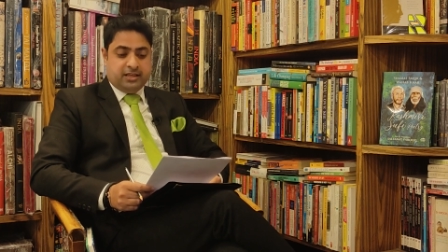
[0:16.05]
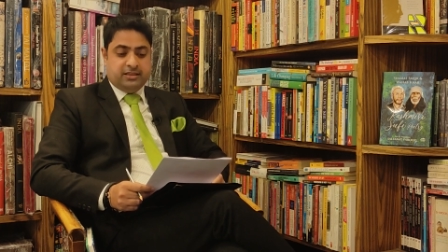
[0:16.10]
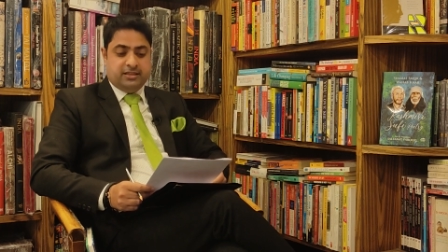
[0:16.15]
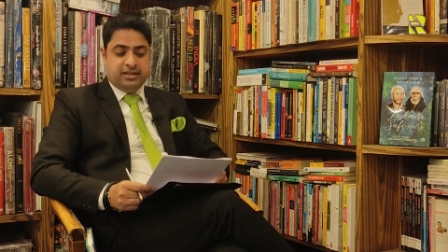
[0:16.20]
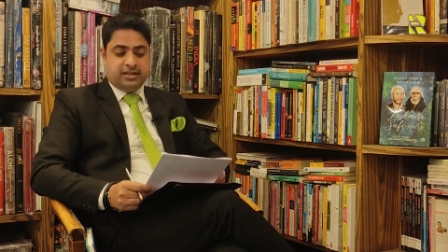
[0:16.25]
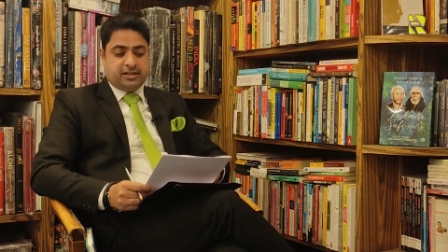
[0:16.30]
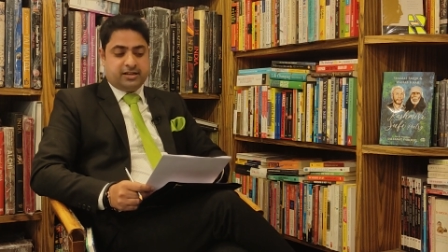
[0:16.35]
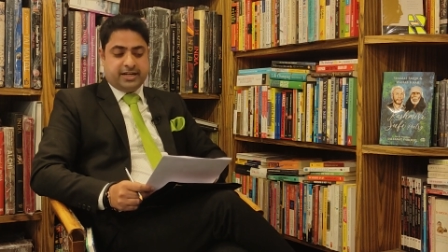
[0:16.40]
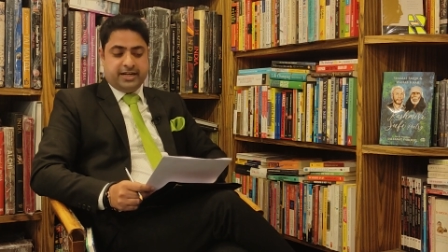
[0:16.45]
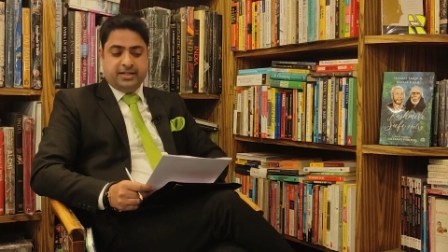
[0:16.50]

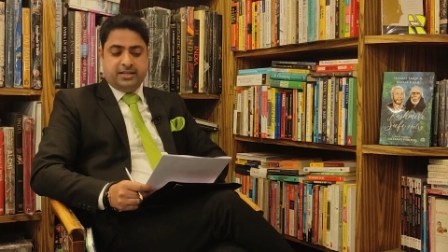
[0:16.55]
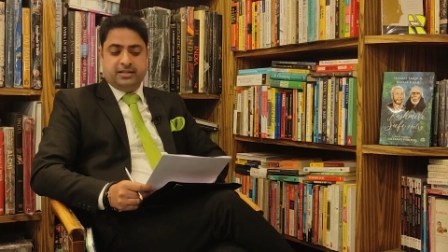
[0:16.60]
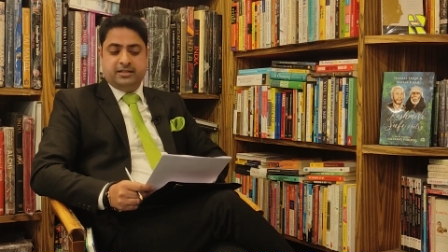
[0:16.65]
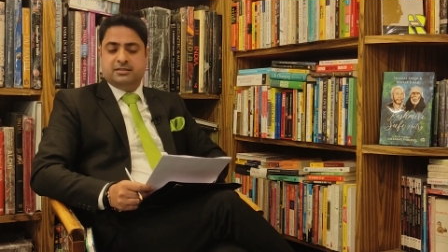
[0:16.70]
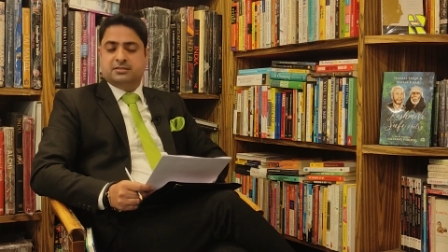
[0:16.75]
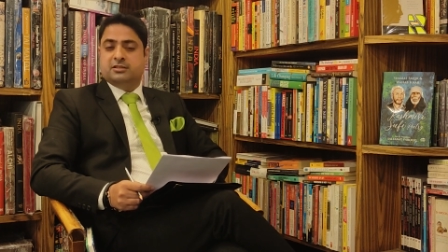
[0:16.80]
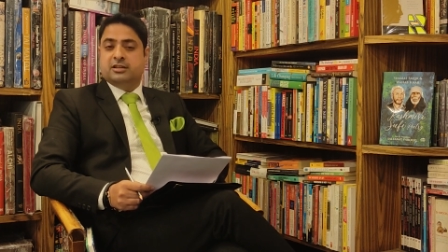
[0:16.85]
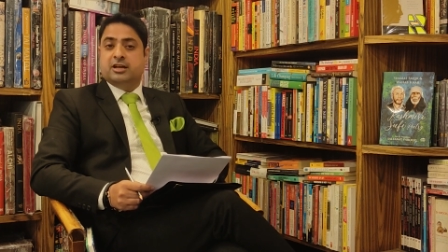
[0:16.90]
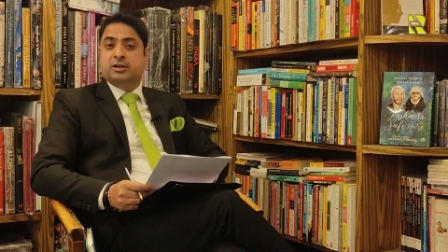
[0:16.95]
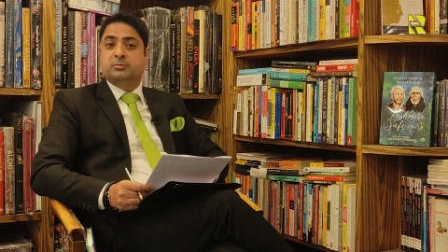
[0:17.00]
Their
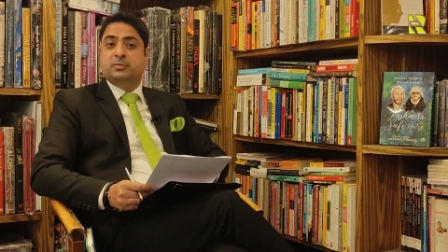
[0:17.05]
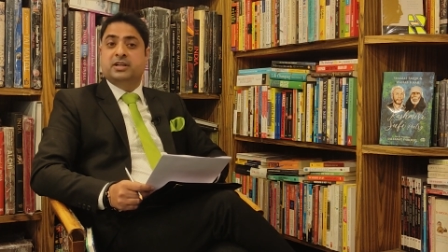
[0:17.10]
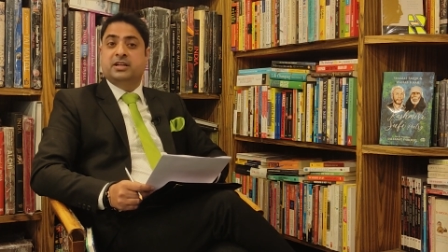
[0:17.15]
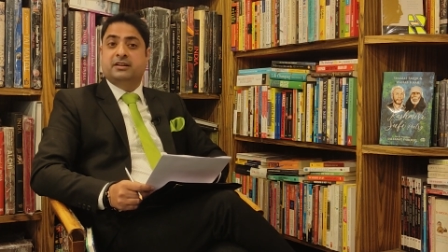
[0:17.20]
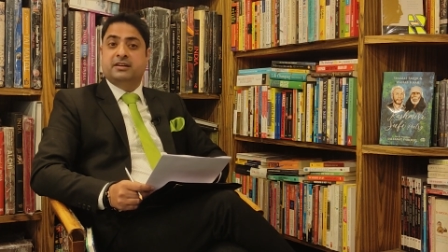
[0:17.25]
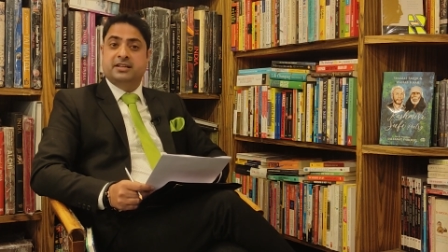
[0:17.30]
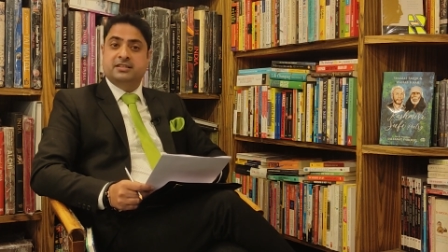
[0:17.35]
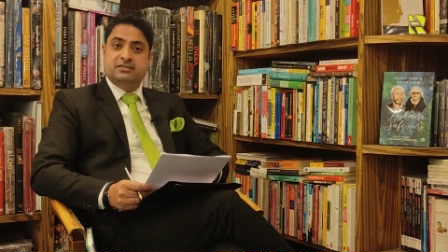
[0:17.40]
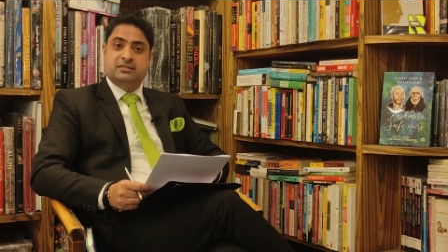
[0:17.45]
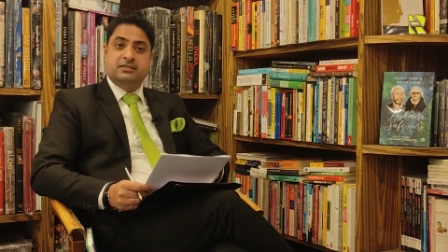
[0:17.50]
writings have been
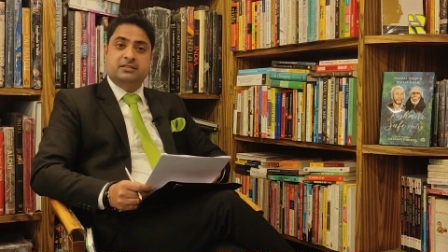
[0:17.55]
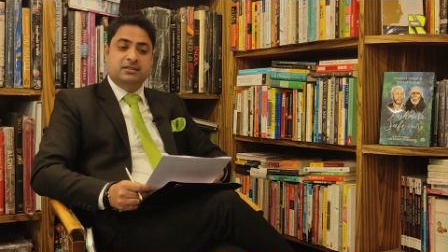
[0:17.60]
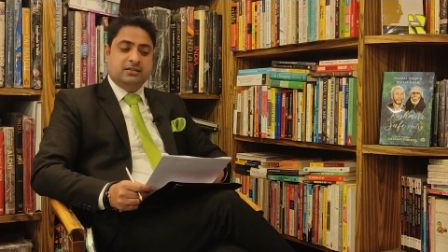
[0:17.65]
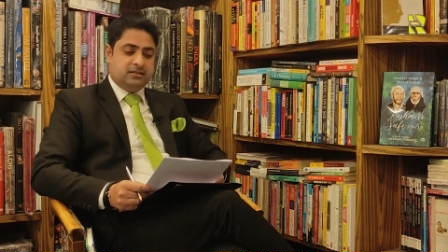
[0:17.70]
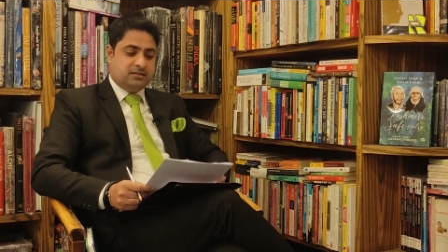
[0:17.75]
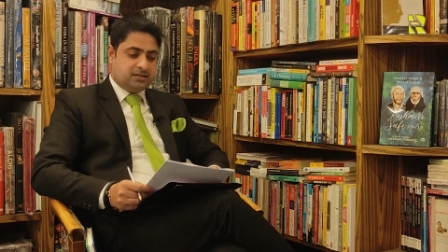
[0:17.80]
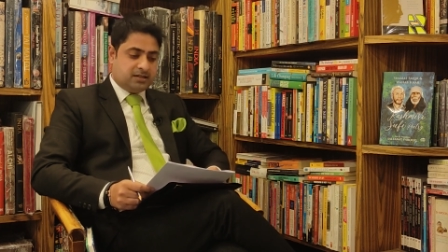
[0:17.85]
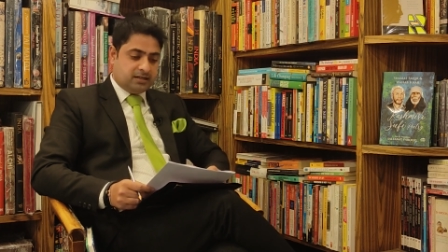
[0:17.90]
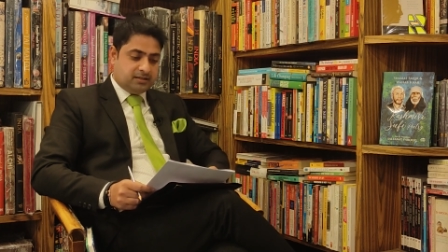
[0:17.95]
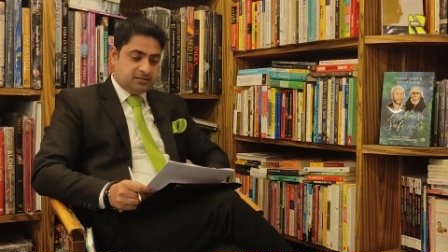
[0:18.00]

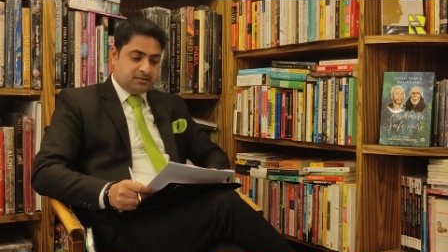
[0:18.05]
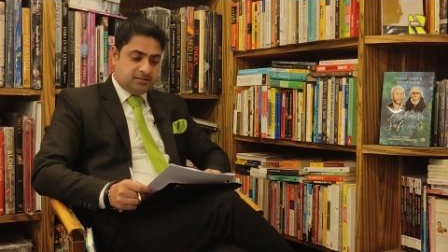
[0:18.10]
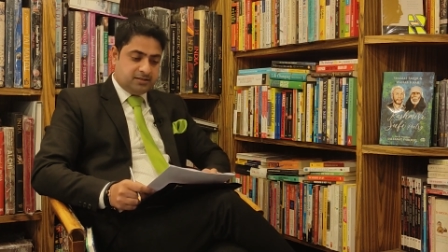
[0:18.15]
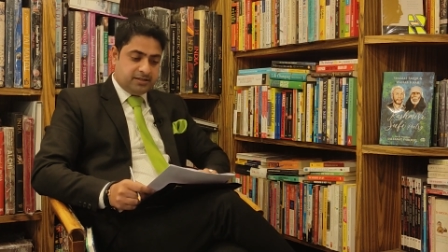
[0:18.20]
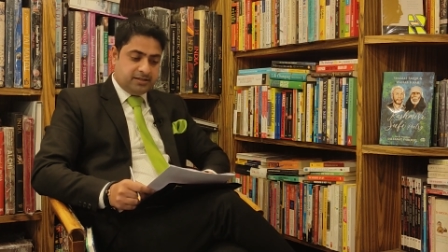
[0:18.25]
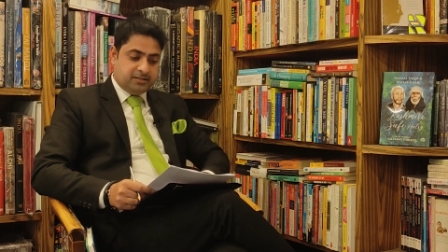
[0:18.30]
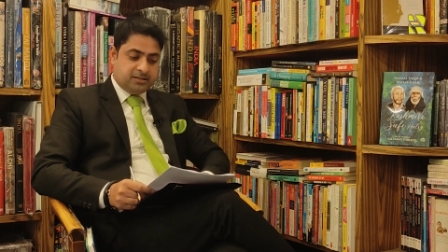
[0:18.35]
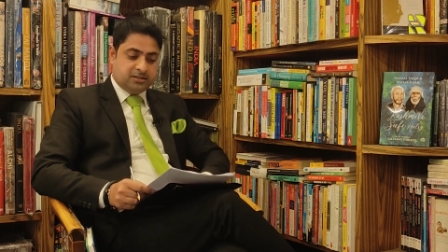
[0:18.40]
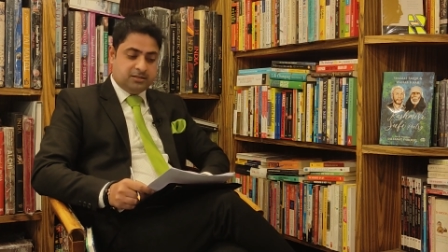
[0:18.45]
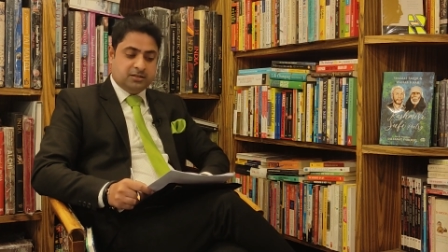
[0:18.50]
recently
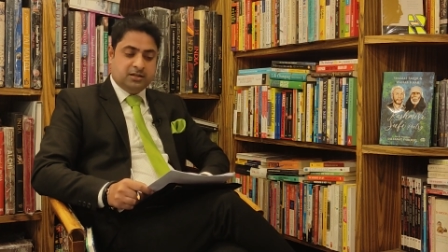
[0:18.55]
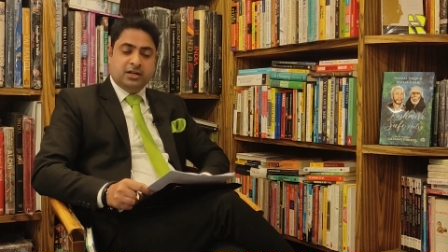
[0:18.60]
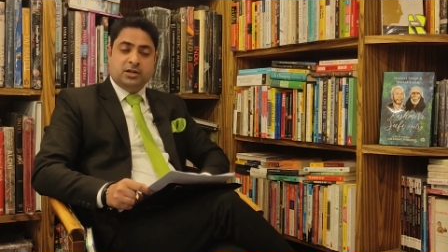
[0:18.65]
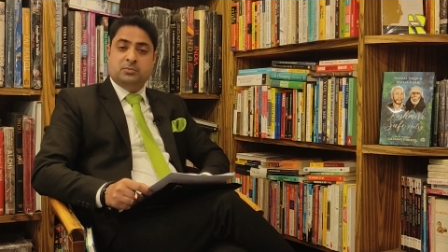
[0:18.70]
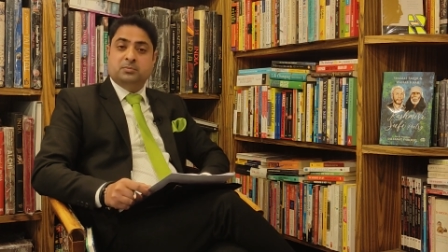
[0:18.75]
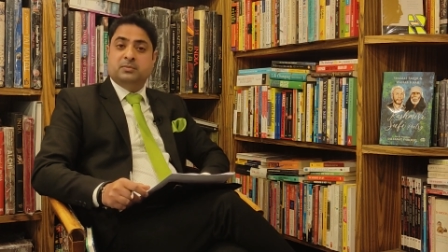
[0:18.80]
translated